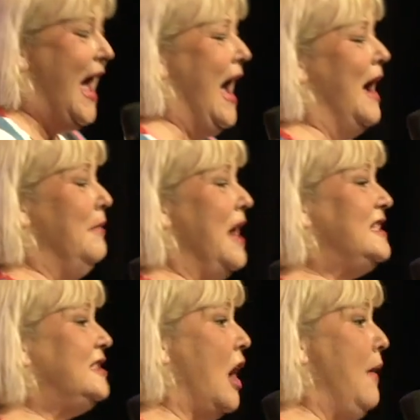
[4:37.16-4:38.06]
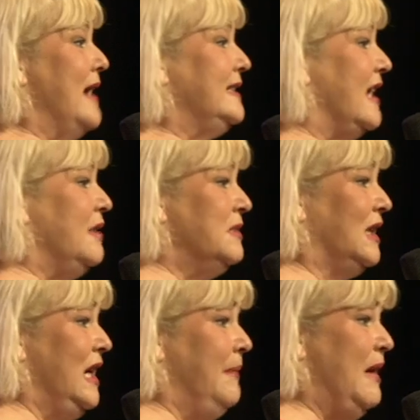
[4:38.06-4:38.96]
um, it's so hard to get them to
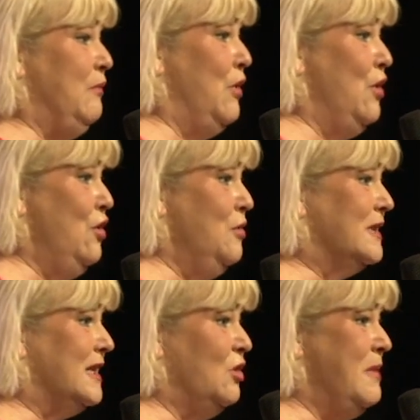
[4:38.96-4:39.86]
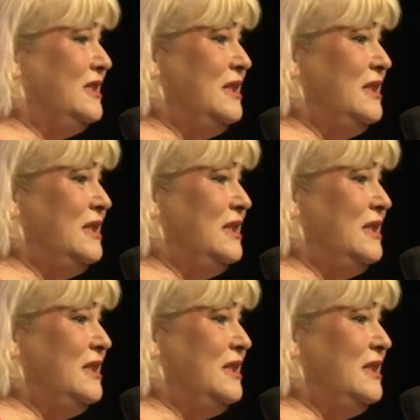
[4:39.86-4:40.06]
clean up their rooms. It's almost